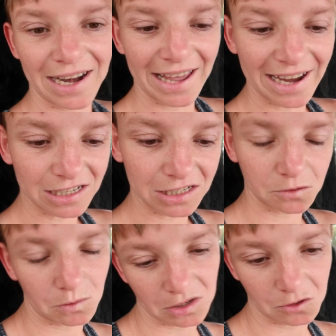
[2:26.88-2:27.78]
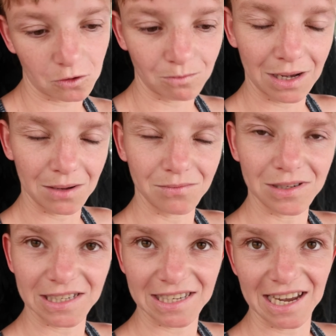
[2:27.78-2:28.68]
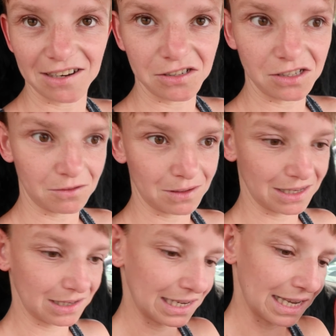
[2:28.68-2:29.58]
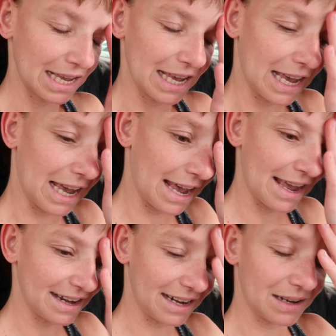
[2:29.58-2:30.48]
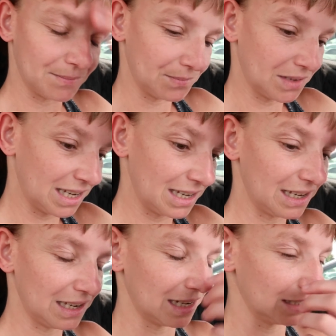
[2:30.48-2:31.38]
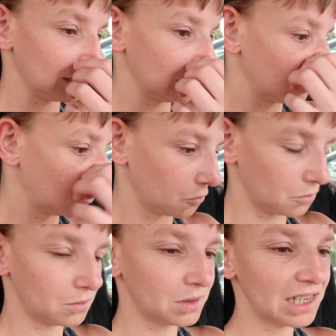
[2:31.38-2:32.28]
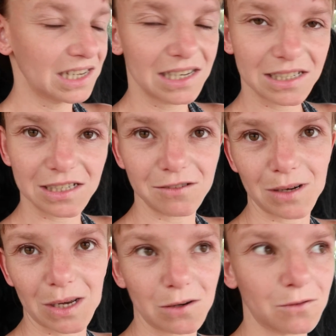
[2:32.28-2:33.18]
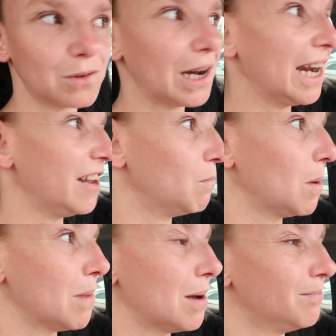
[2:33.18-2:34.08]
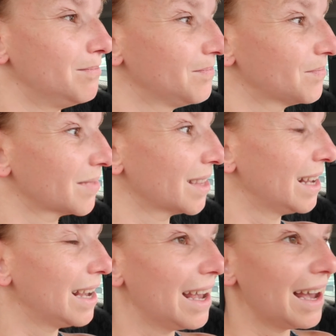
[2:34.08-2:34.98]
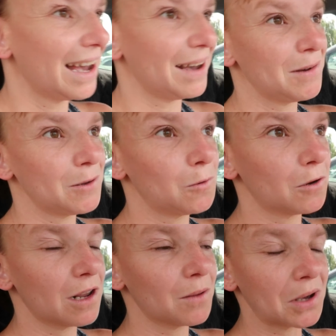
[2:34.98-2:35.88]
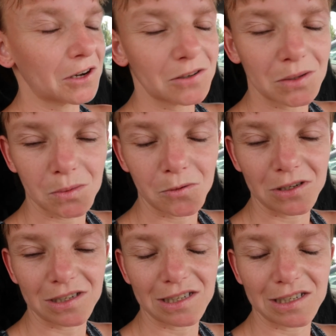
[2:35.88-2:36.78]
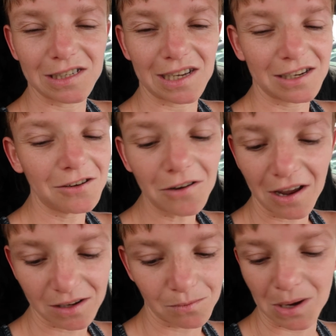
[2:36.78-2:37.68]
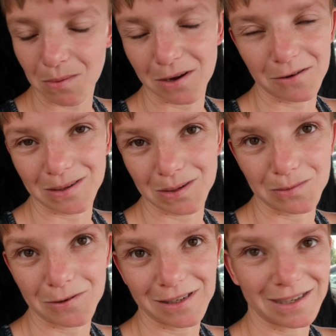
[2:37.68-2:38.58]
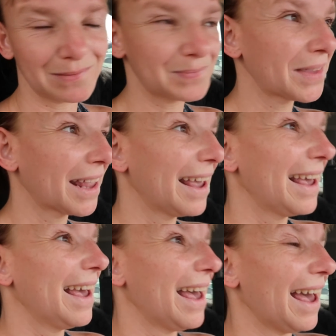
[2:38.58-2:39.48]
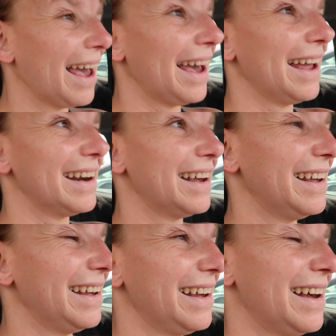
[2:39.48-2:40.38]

and I actually just went and saw mum to see how she's doing. And um, yeah, she's cool. She's really cool. I love my mum. We were talking about Christmas presents and she's like, you don't have to buy me a Christmas present. And